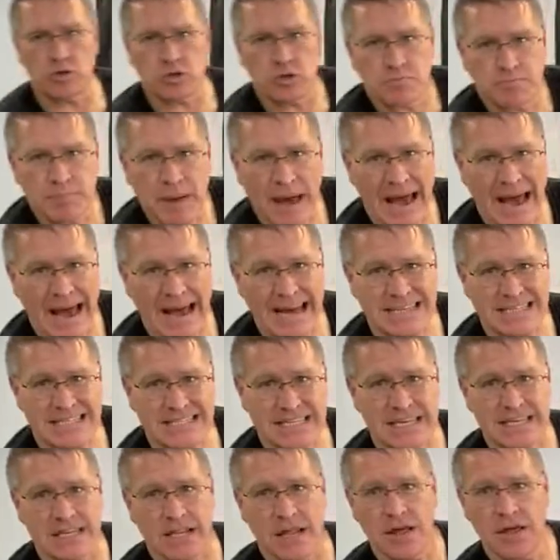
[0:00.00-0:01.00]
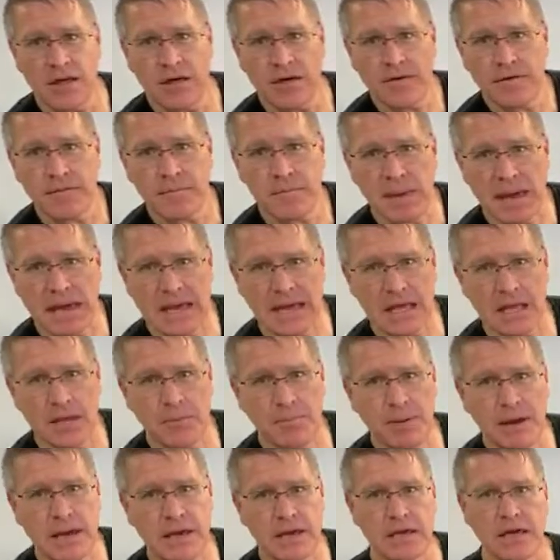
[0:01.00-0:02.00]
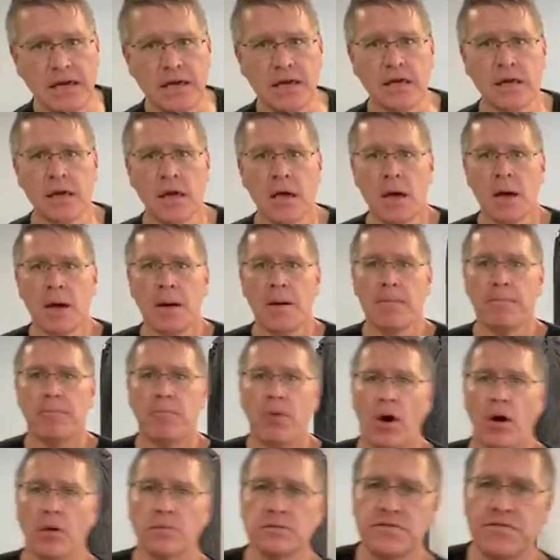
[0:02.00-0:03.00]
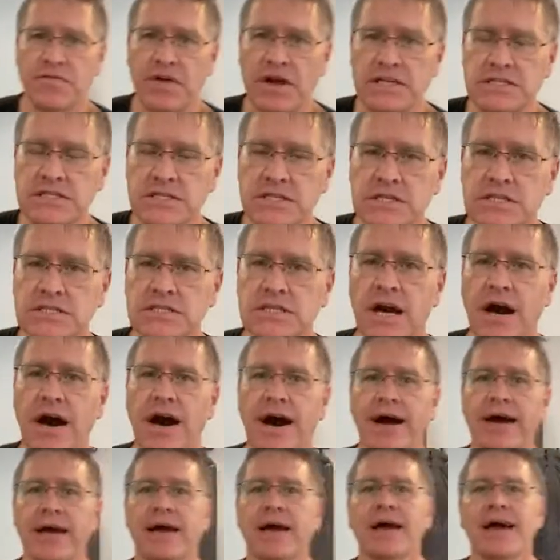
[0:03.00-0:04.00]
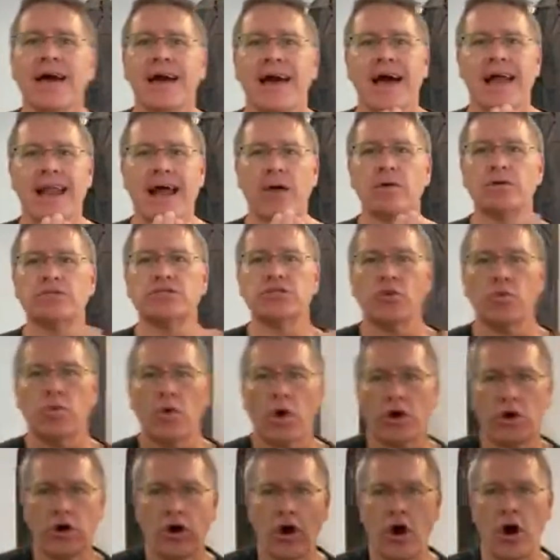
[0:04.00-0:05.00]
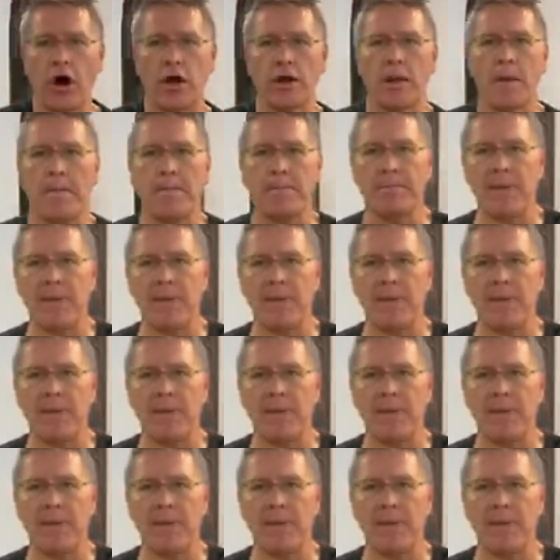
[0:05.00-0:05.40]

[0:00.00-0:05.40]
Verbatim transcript: passed it, pinky to pinky, palms facing the sky, and I want you to work on